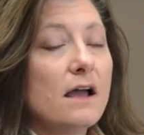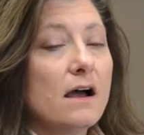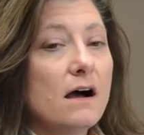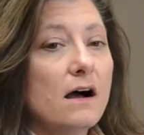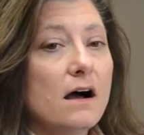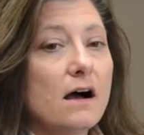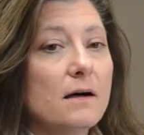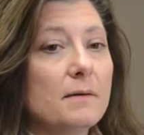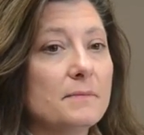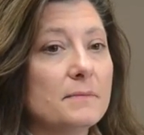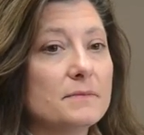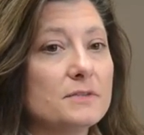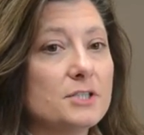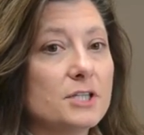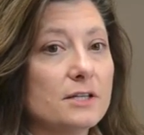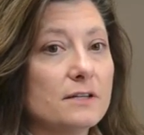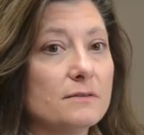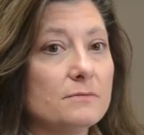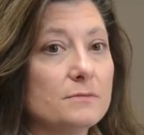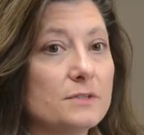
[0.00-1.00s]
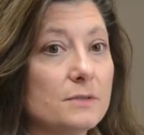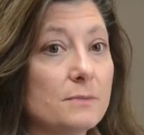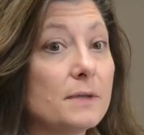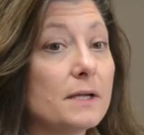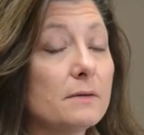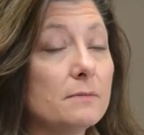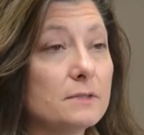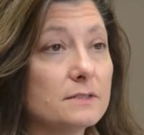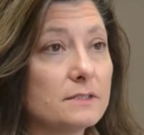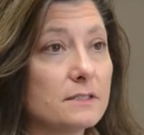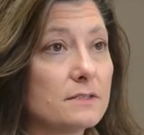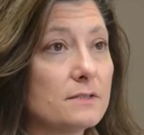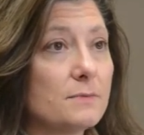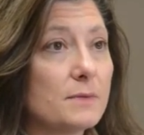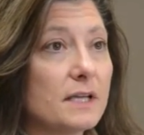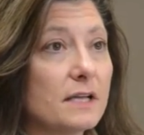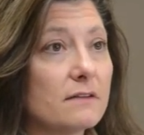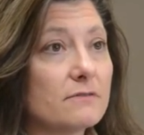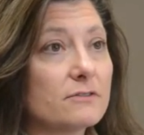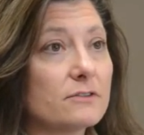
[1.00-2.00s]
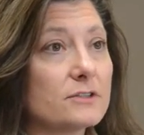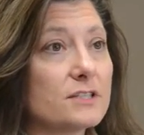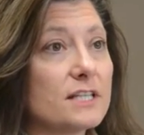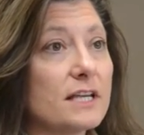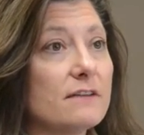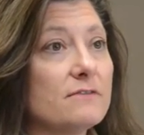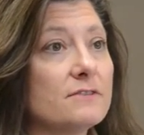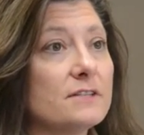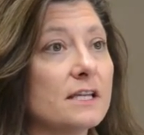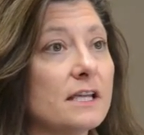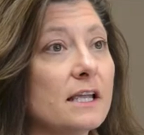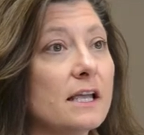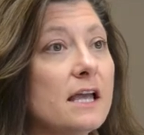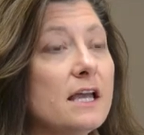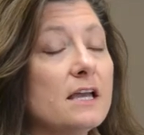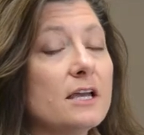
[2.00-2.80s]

to be able to speak up for safety,